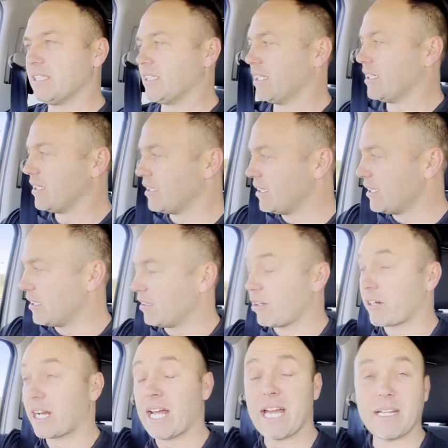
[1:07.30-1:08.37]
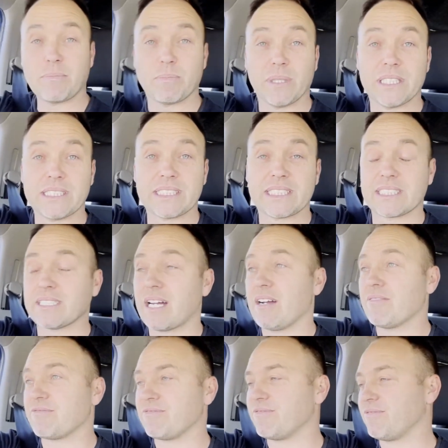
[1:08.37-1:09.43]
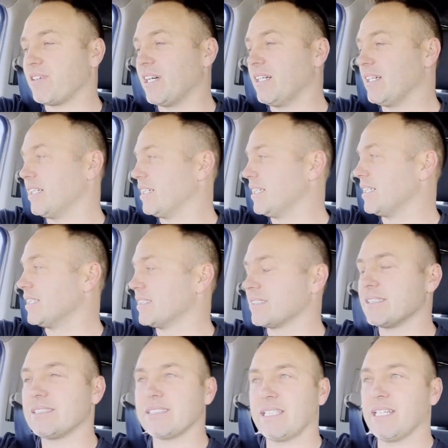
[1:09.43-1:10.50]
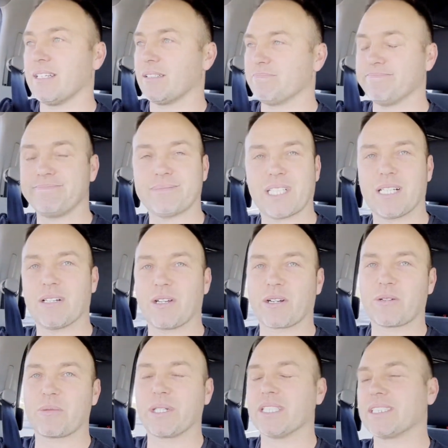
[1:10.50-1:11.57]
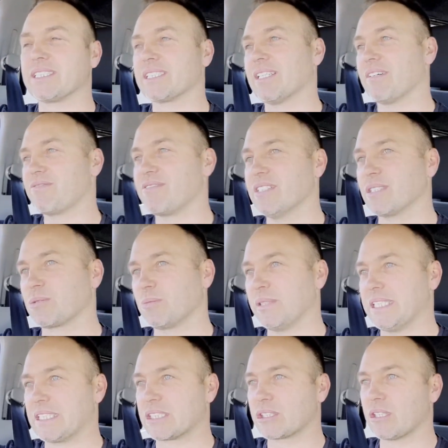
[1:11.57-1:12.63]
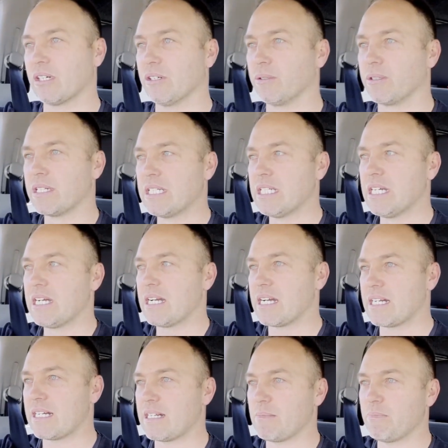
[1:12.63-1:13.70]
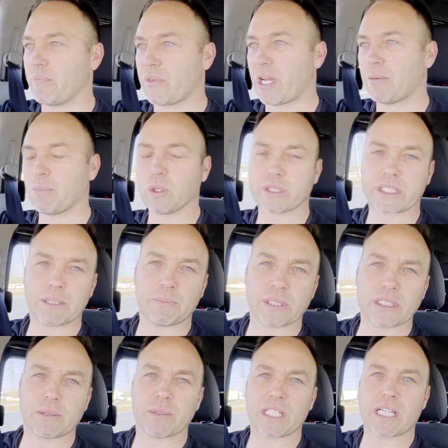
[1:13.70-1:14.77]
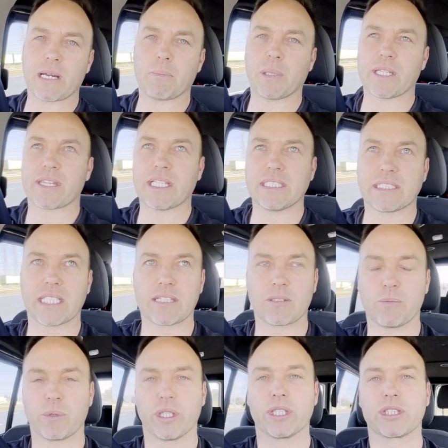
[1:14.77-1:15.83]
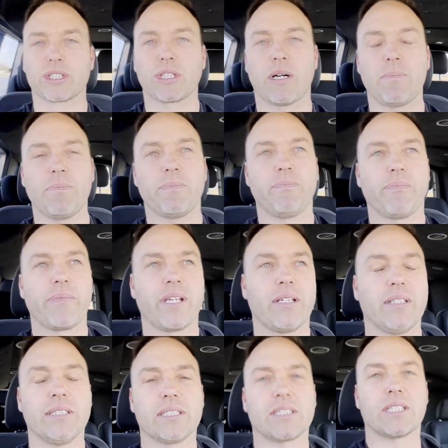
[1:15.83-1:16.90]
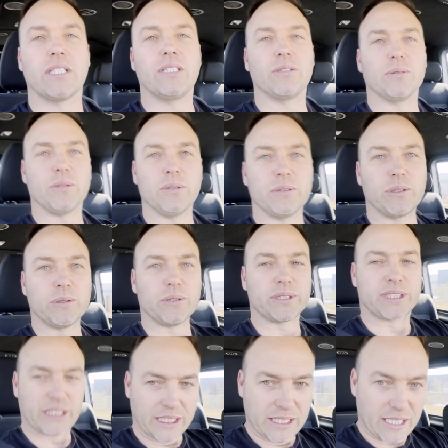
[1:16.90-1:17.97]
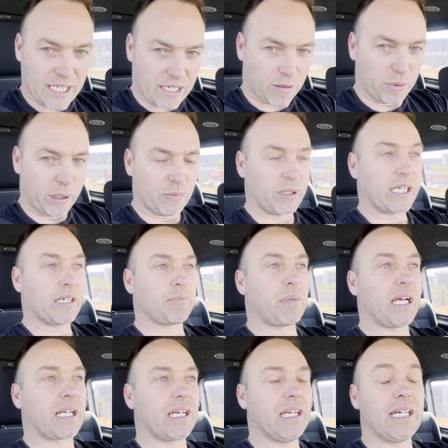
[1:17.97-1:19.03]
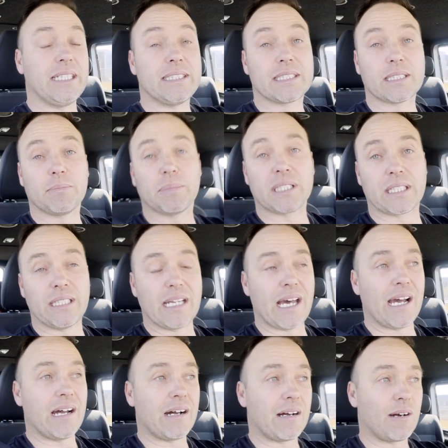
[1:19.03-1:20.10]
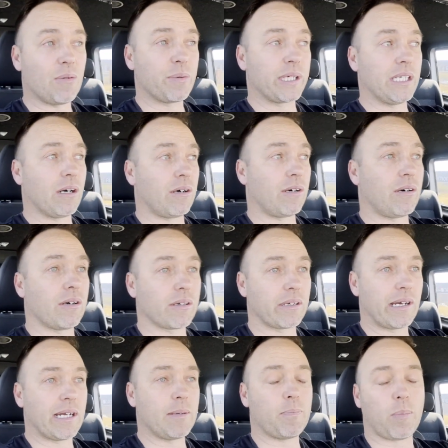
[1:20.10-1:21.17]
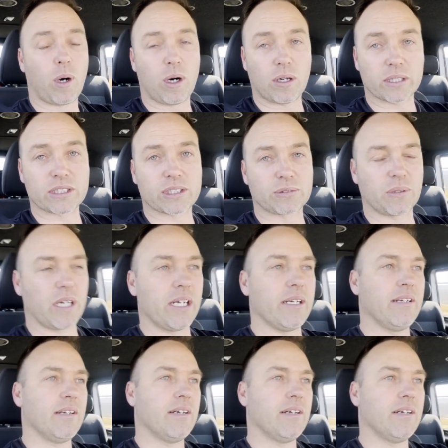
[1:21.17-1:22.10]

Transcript: a lot of admin stuff, yeah, a lot of weird stuff this week. So I'm also busy with a couple of things at the workshop, so you'll see that when we get back later. But now we are on a parts run,